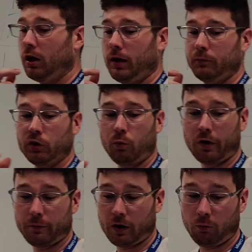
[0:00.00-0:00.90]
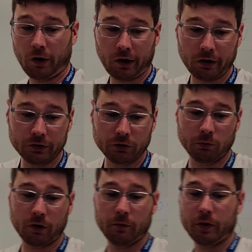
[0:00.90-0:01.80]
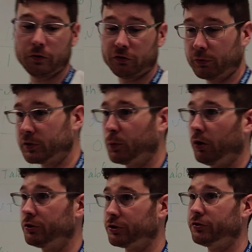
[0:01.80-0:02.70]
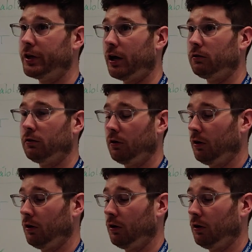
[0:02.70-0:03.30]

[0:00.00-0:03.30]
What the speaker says: don't worry about wiring, don't worry about the switchboard just yet,